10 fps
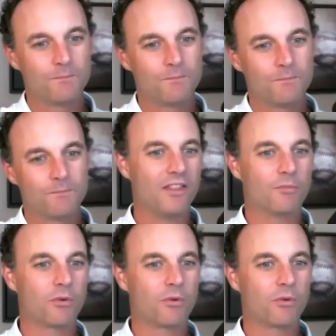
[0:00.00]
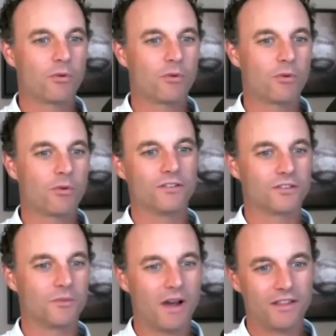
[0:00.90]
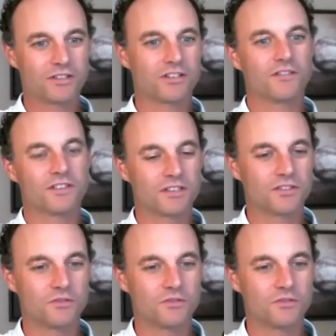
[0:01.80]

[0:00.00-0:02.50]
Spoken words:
buy the protocols or buy the services through